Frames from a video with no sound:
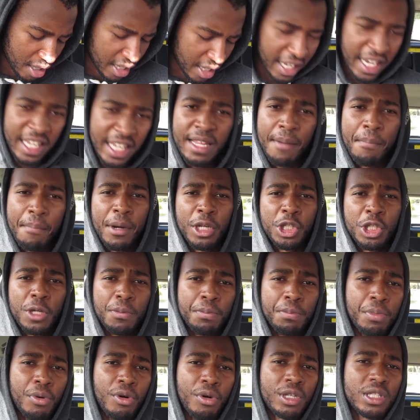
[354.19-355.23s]
getting a bunch
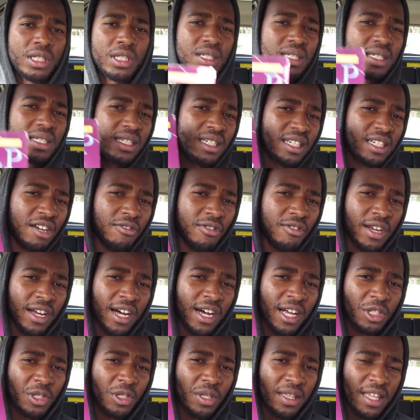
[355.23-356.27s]
of books in
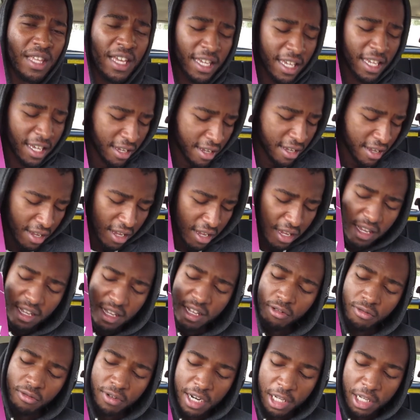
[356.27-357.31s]
regards to thinking,
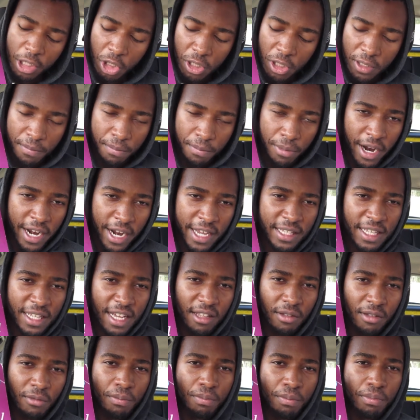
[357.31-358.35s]
in regards to the brain,
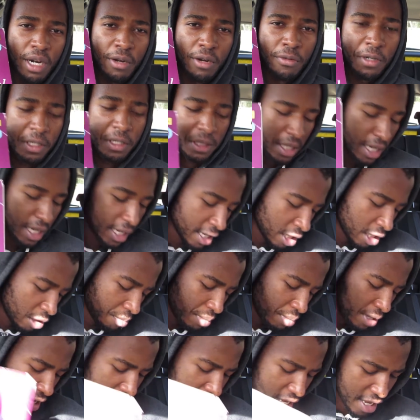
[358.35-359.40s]
how the brain works,
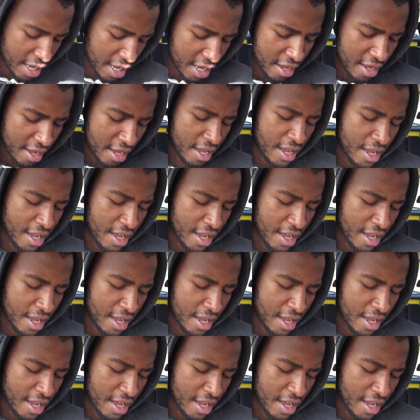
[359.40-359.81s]
NLP,